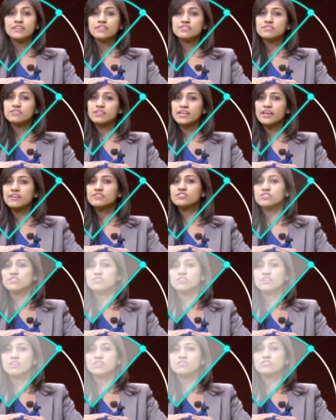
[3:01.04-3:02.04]
this
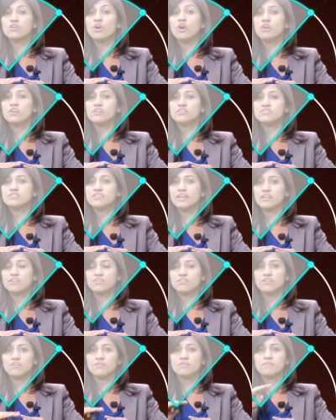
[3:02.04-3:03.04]
region is called a
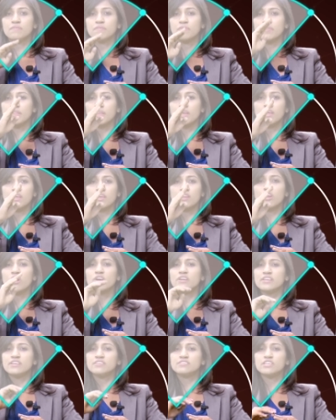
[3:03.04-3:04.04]
sector.
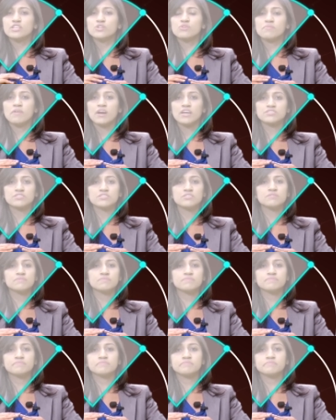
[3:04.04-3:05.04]
Not easy to imagine.